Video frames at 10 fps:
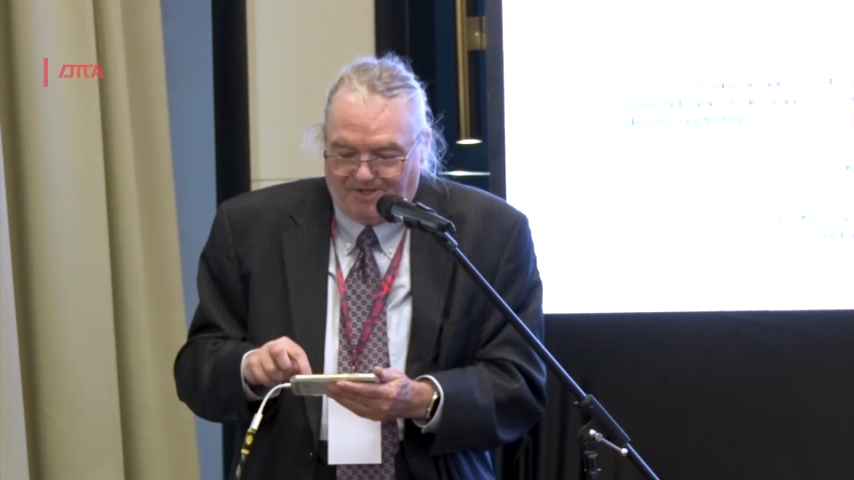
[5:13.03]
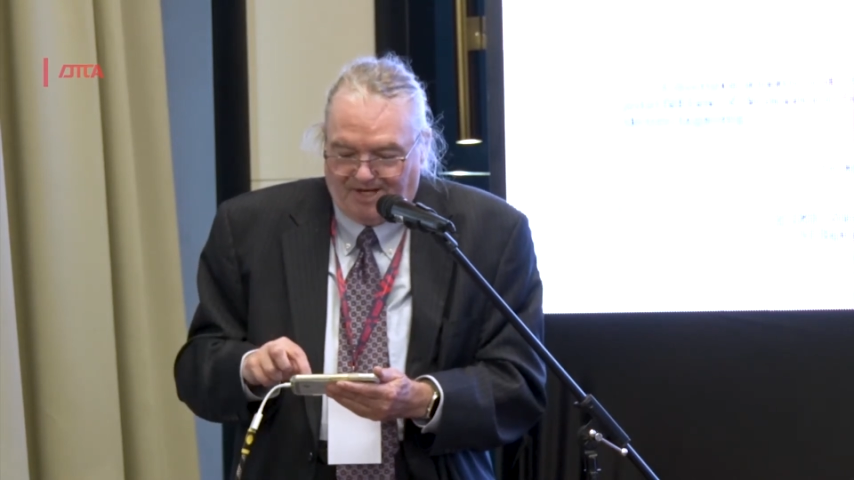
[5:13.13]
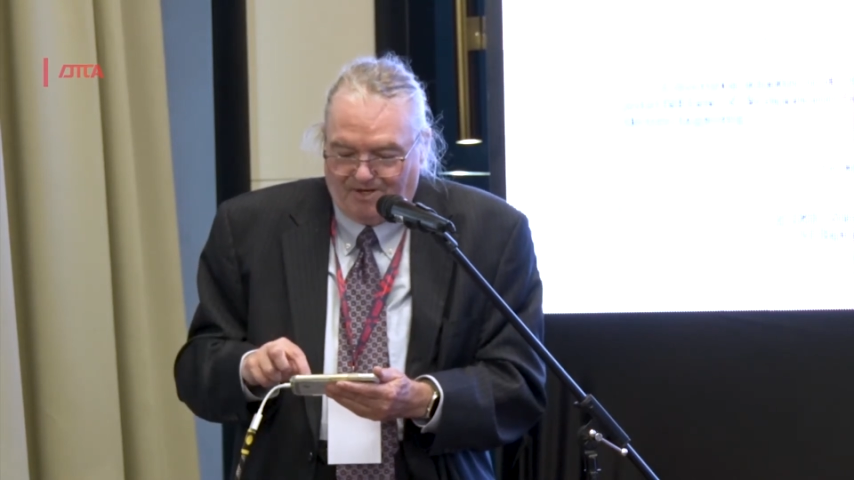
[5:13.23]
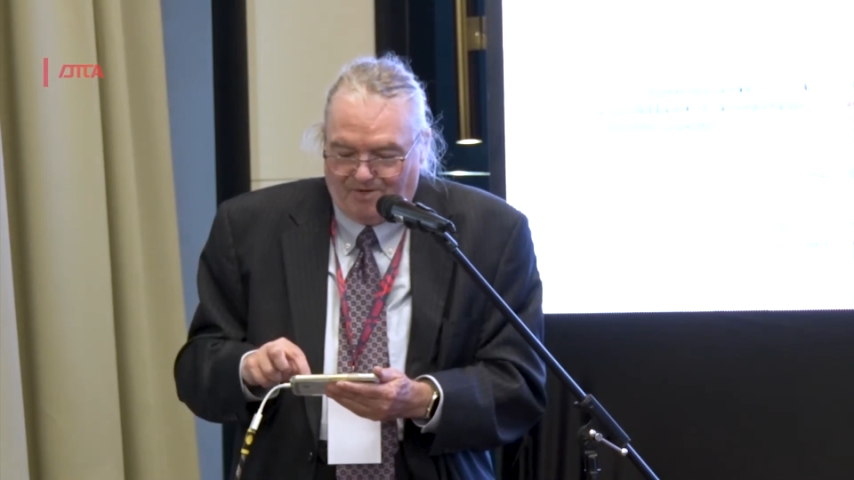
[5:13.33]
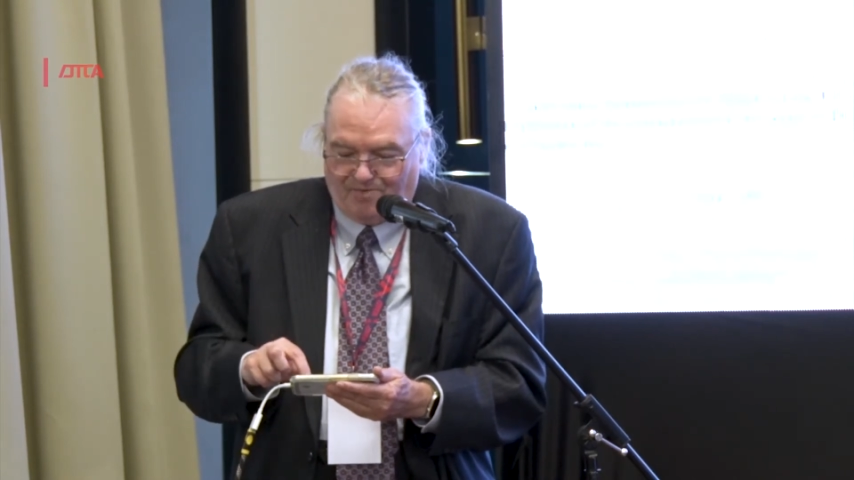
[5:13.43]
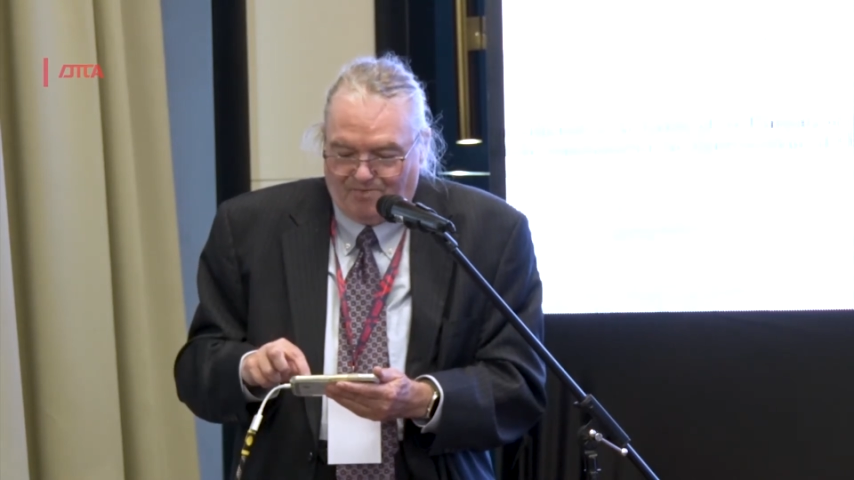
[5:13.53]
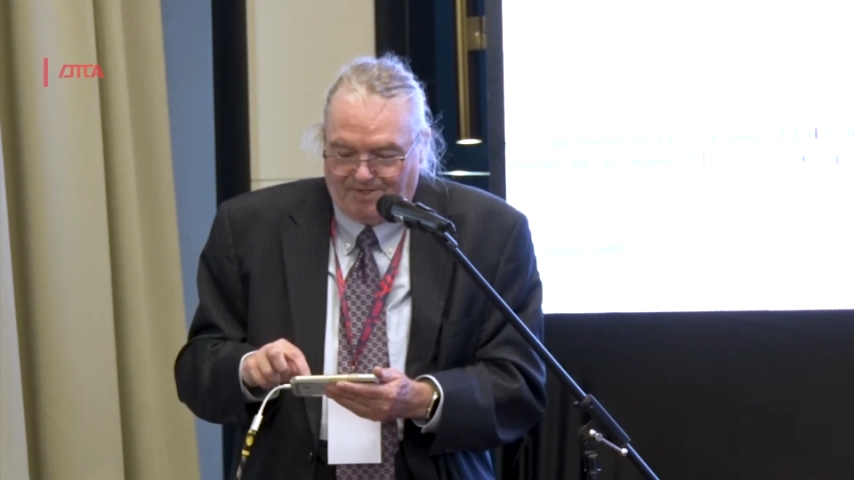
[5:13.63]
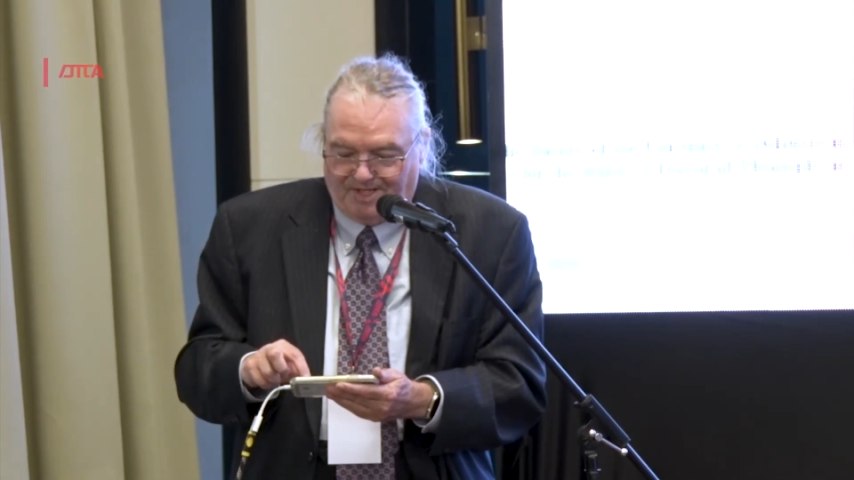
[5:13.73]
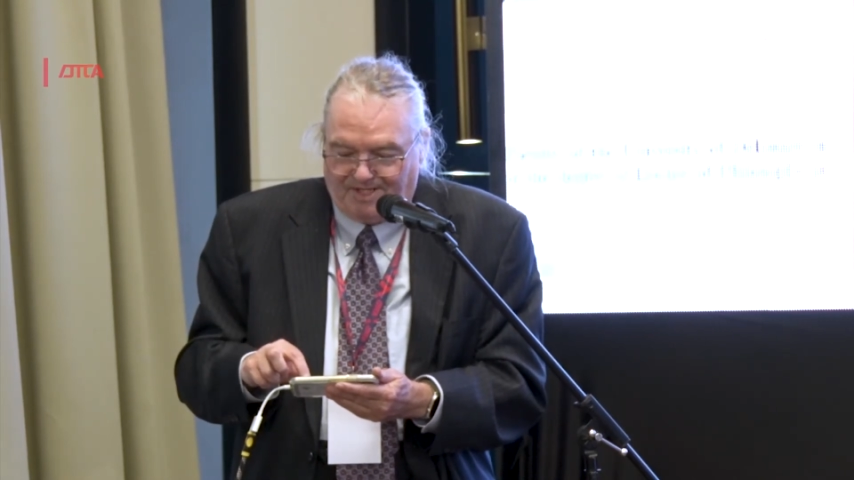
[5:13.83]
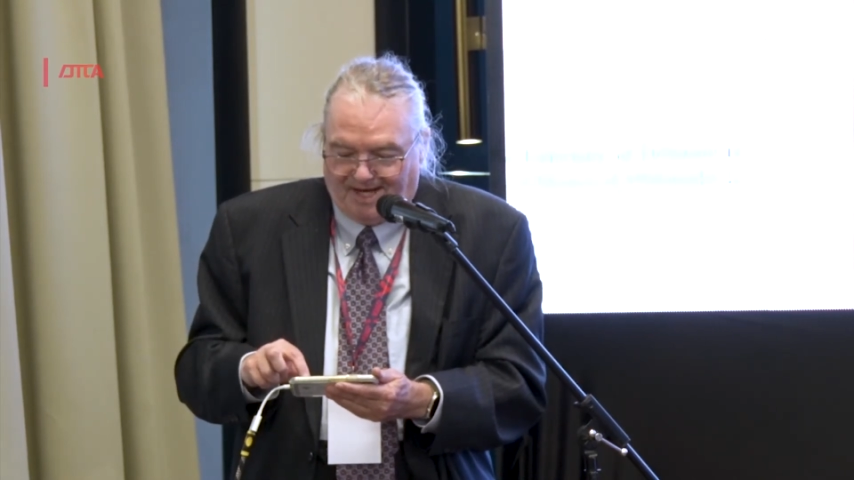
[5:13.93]
there
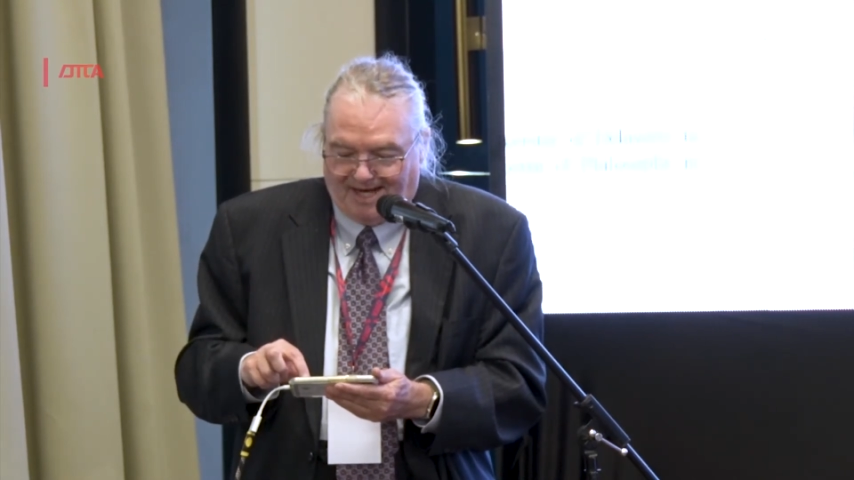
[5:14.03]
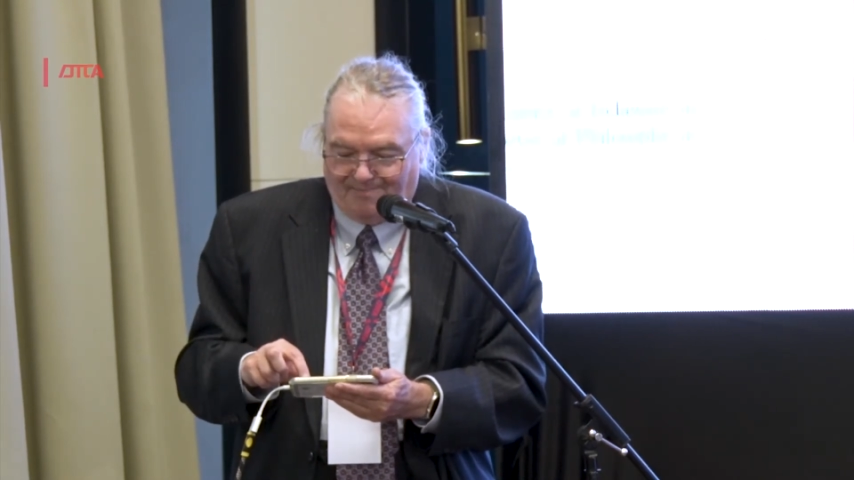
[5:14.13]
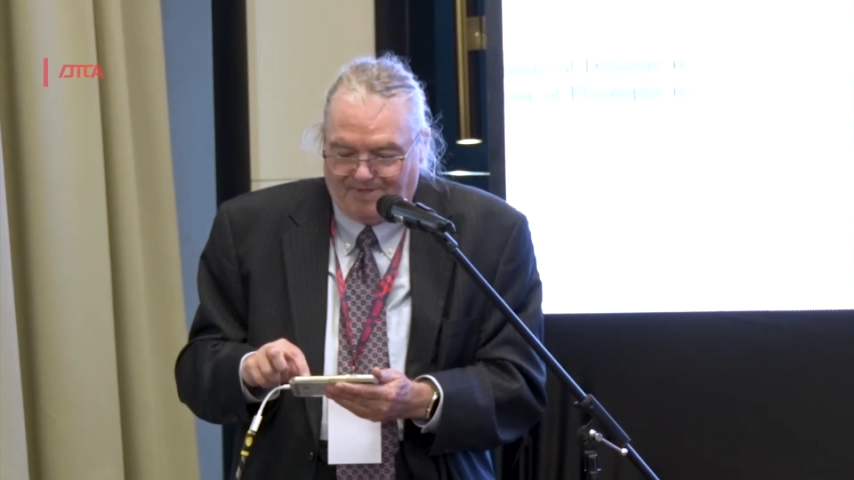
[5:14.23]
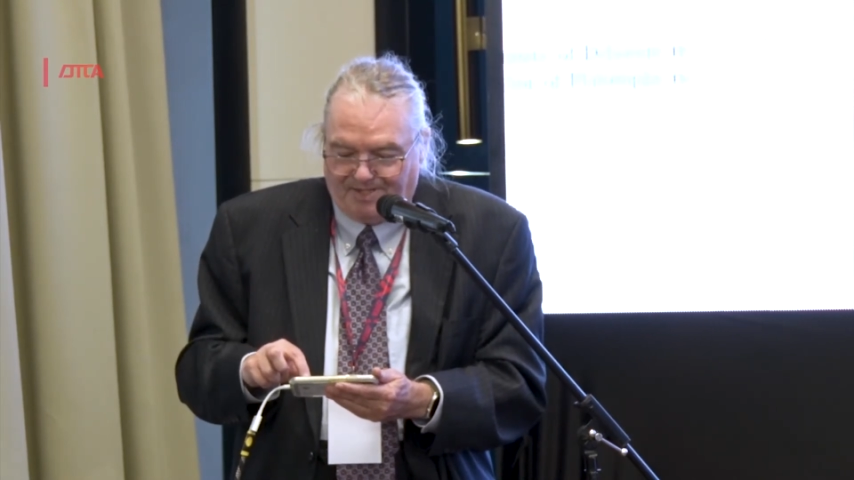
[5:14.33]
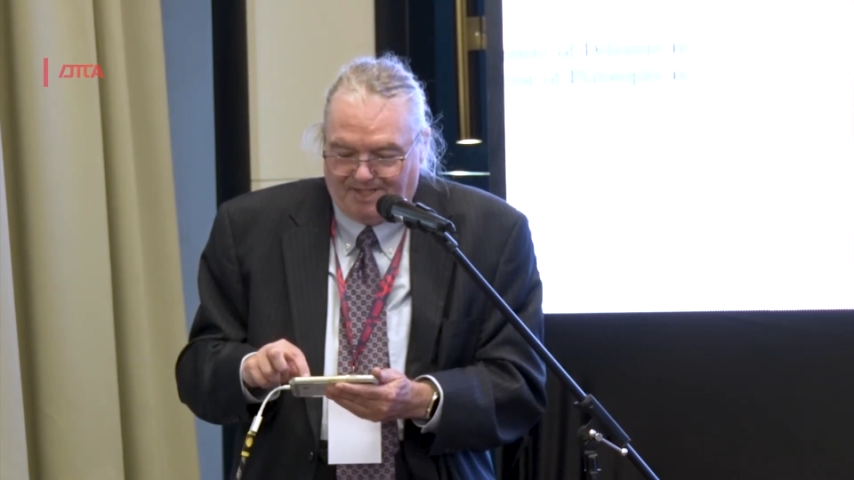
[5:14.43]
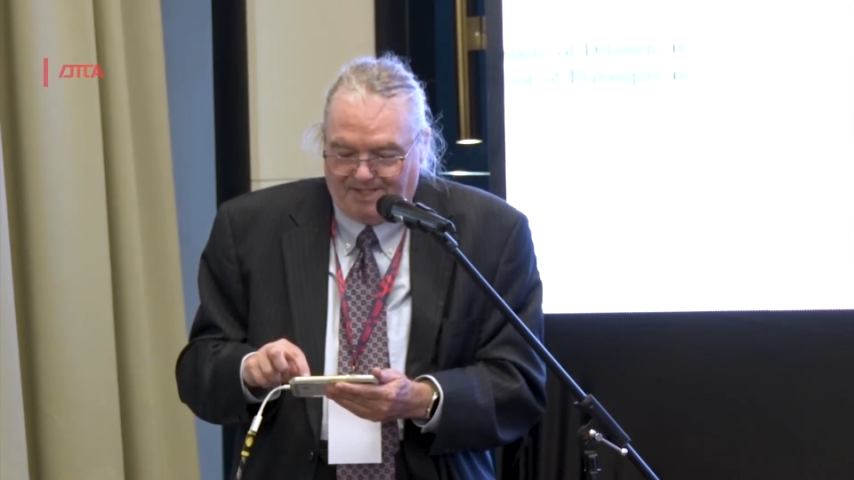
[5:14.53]
when this happened,